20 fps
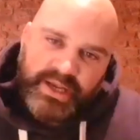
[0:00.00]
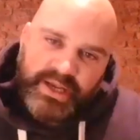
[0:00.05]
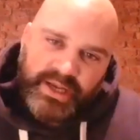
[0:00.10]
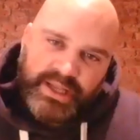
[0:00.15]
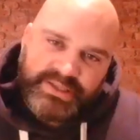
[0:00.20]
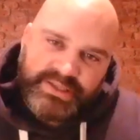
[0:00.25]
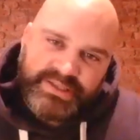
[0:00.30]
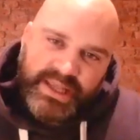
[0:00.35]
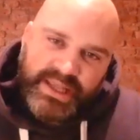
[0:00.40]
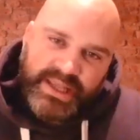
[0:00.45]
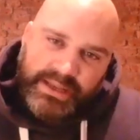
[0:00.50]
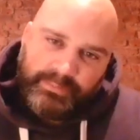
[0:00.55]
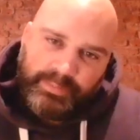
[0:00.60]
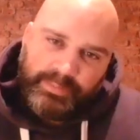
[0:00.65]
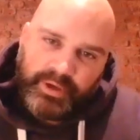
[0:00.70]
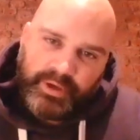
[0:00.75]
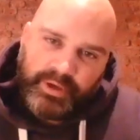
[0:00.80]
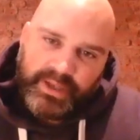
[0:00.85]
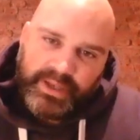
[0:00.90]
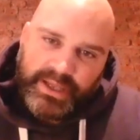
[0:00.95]
Let's get that
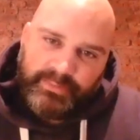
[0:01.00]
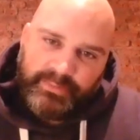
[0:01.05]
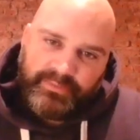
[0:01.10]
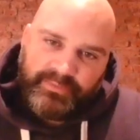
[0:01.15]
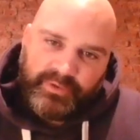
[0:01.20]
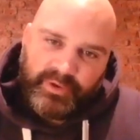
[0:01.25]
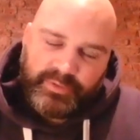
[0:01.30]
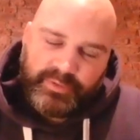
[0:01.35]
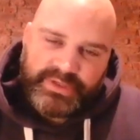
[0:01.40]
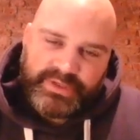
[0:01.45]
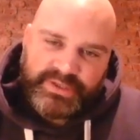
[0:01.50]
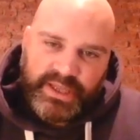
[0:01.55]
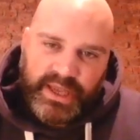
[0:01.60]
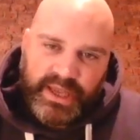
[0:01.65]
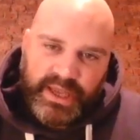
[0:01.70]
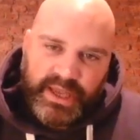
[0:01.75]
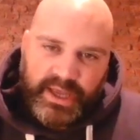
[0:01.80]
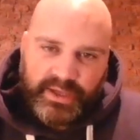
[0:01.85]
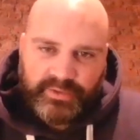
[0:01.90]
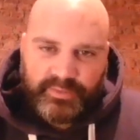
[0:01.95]
plug in there before we
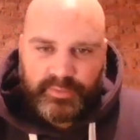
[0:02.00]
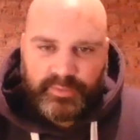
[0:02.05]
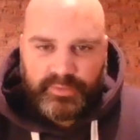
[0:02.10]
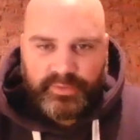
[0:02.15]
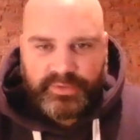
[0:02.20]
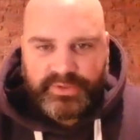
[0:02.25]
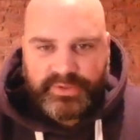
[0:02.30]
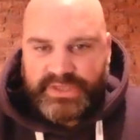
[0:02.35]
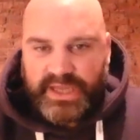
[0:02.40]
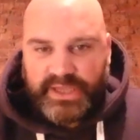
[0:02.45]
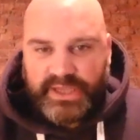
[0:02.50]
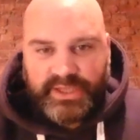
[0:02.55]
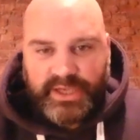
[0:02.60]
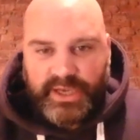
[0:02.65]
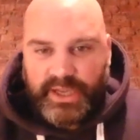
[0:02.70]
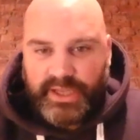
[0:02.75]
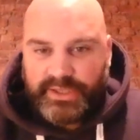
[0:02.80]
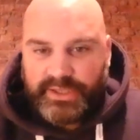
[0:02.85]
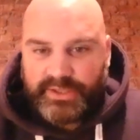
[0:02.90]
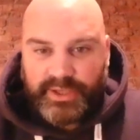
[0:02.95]
start. Friday
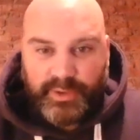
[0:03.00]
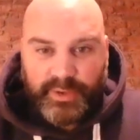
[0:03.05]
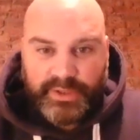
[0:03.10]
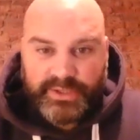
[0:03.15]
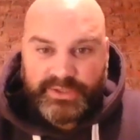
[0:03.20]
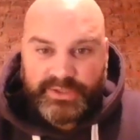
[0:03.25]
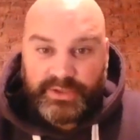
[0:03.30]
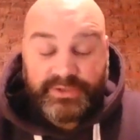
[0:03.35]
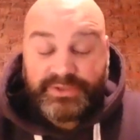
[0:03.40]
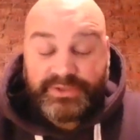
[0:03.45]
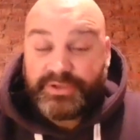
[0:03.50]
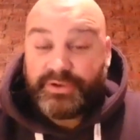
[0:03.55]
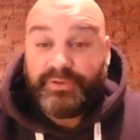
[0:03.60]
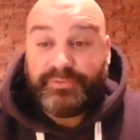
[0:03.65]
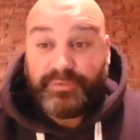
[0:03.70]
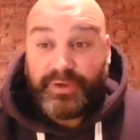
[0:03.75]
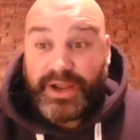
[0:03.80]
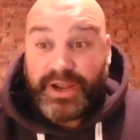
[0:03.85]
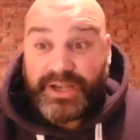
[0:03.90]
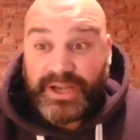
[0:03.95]
night, no
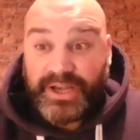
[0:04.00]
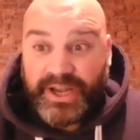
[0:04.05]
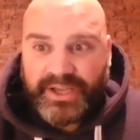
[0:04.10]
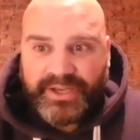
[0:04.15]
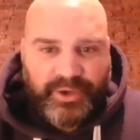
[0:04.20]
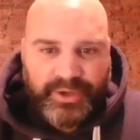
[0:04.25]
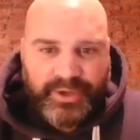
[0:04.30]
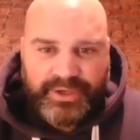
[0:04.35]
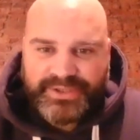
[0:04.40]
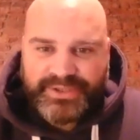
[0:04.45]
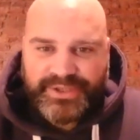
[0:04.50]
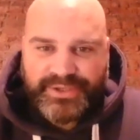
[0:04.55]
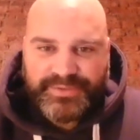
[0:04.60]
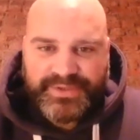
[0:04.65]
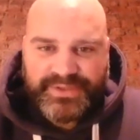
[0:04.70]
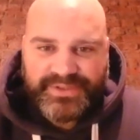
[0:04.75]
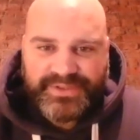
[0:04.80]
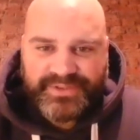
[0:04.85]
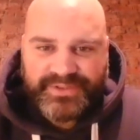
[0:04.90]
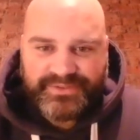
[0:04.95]

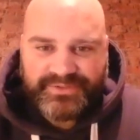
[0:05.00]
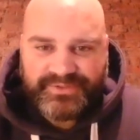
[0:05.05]
excuses.